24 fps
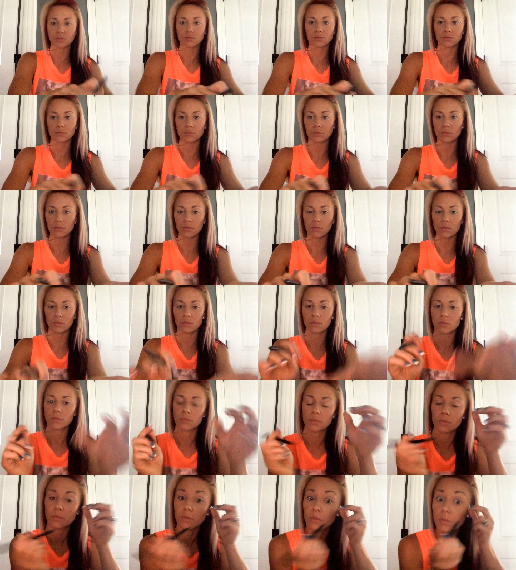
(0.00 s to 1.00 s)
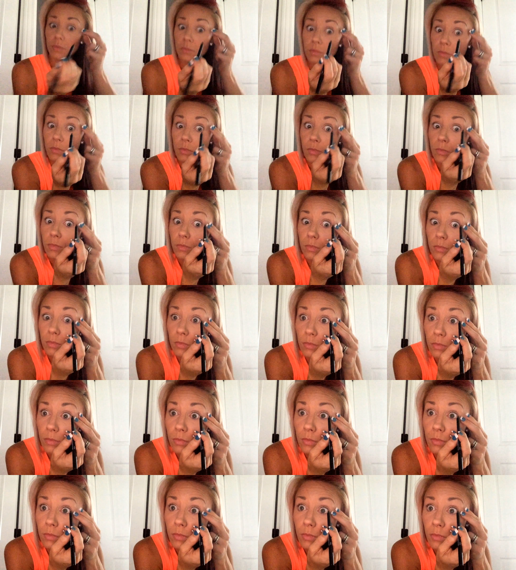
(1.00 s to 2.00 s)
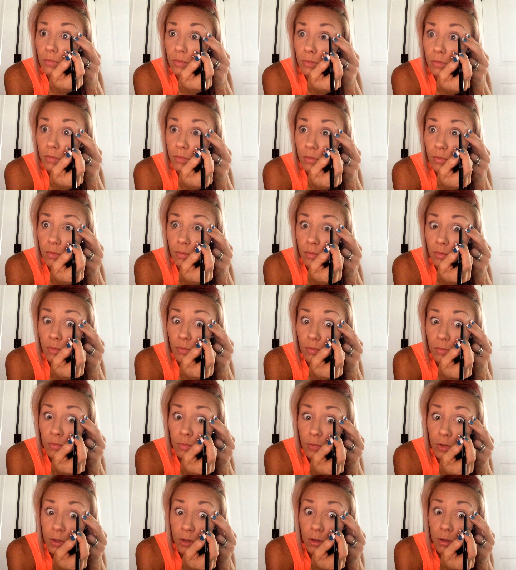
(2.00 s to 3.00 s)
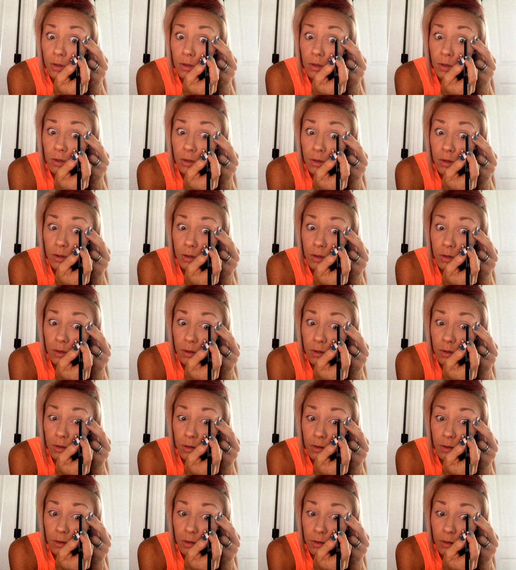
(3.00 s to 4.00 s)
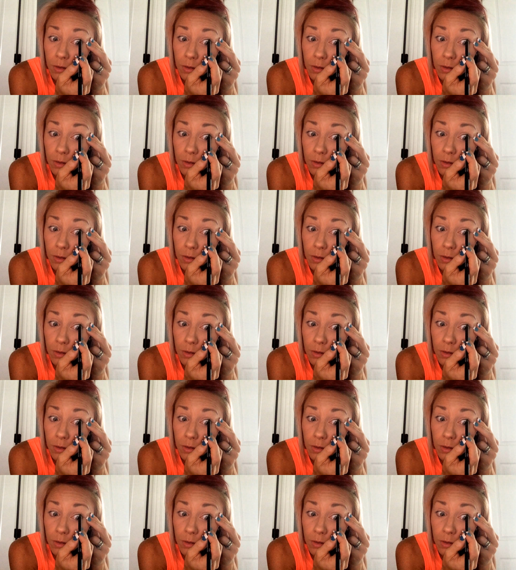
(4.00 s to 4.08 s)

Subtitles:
Nothing is said.